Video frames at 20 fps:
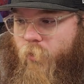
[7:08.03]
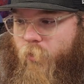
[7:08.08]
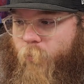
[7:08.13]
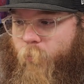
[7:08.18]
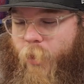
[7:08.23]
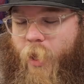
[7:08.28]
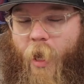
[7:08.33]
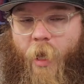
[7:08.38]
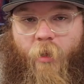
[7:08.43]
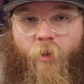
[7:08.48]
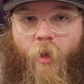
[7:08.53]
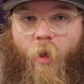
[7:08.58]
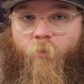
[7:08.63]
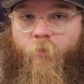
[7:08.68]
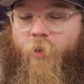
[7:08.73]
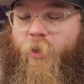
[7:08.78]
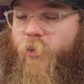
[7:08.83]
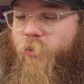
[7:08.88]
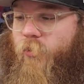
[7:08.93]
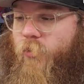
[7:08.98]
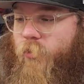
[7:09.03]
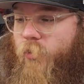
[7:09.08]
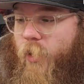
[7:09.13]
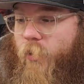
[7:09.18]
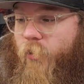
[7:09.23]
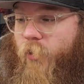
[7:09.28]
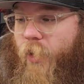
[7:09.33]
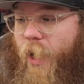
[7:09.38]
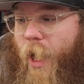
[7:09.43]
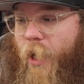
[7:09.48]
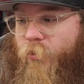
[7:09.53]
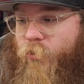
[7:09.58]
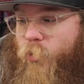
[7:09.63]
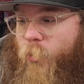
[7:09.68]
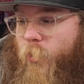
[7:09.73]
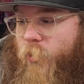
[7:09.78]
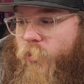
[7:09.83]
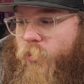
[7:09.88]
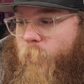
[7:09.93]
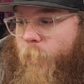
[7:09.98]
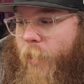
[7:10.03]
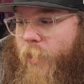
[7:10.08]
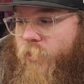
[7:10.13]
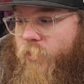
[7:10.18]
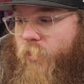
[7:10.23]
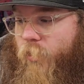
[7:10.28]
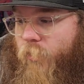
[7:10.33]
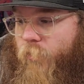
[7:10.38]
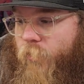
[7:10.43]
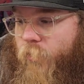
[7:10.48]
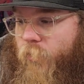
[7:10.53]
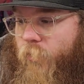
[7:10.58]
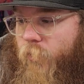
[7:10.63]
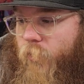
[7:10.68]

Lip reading: Yeah, I love these, and they're not too expensive.